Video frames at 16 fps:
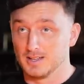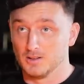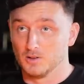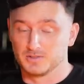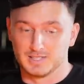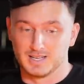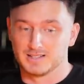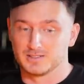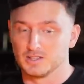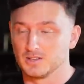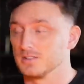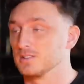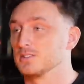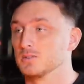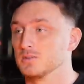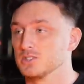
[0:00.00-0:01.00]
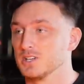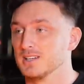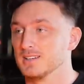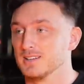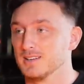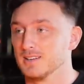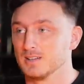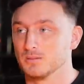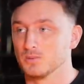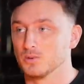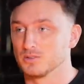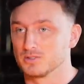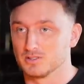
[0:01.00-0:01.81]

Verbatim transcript: obviously has nothing to do with JD anymore.